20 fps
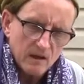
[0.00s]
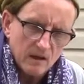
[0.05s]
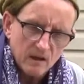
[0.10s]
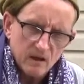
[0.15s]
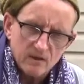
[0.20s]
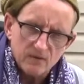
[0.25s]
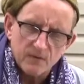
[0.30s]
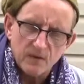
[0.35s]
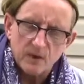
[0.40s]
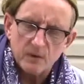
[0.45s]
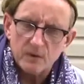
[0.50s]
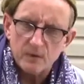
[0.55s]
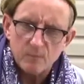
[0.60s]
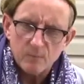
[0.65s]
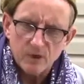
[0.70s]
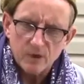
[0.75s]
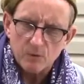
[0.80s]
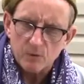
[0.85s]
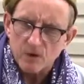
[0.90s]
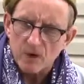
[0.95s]
And it's very
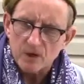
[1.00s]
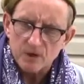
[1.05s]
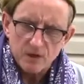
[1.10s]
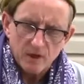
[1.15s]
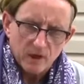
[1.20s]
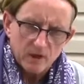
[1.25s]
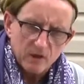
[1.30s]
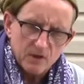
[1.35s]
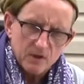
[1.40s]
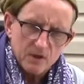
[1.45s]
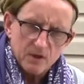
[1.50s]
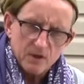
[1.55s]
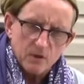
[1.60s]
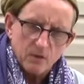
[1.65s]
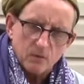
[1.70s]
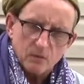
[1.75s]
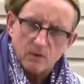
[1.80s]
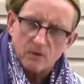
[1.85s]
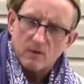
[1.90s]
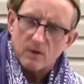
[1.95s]
begrudging. It's,
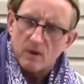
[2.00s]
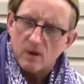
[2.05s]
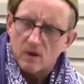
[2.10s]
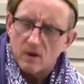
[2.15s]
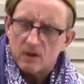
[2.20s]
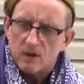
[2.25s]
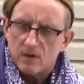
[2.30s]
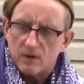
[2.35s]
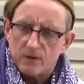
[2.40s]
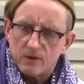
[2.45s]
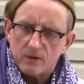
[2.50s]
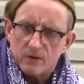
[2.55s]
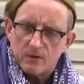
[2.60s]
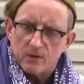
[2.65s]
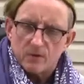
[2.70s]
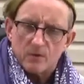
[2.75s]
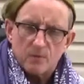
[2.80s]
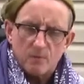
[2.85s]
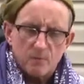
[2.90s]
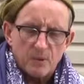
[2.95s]

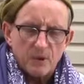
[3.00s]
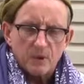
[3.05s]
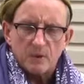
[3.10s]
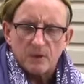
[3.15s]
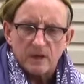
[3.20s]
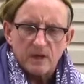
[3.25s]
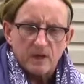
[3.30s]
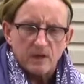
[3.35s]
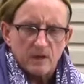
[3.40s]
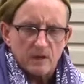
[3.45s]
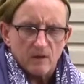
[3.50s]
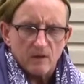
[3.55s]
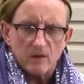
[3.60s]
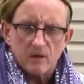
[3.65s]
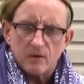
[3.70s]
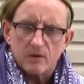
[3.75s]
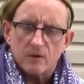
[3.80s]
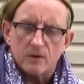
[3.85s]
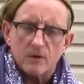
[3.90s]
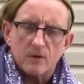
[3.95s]
your ability and
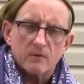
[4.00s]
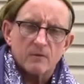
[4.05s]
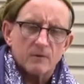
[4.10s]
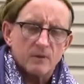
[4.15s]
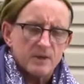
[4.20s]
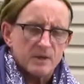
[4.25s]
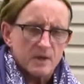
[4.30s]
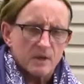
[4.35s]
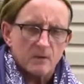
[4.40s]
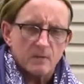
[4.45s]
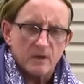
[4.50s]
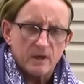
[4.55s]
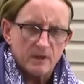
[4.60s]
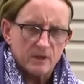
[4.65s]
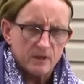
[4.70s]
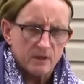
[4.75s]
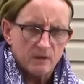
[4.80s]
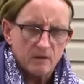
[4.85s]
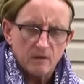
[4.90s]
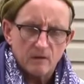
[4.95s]
nerve
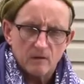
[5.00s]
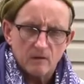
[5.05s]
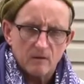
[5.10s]
regeneration